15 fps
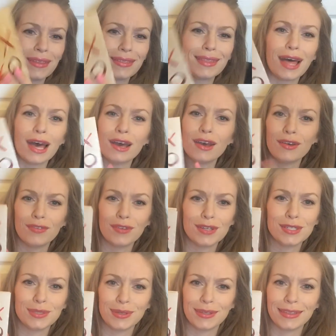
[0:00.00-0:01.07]
We love
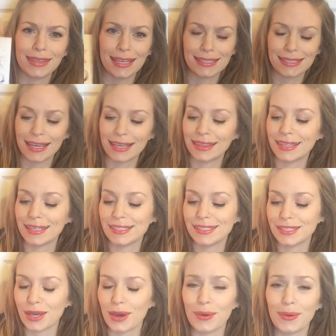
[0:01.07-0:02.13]
doing things like this,
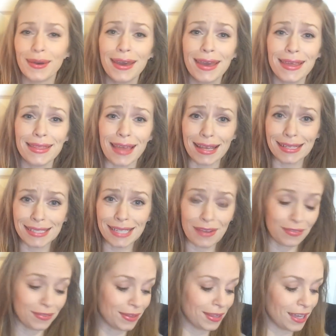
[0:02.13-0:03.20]
so that's
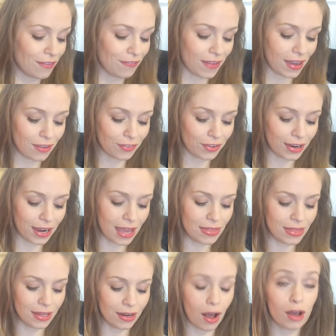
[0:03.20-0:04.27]
definitely a favorite.
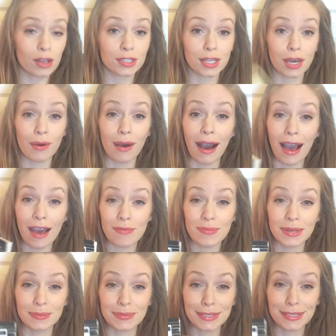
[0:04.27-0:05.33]
And then also, I have
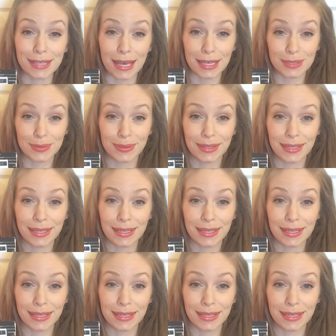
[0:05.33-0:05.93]
been obsessed with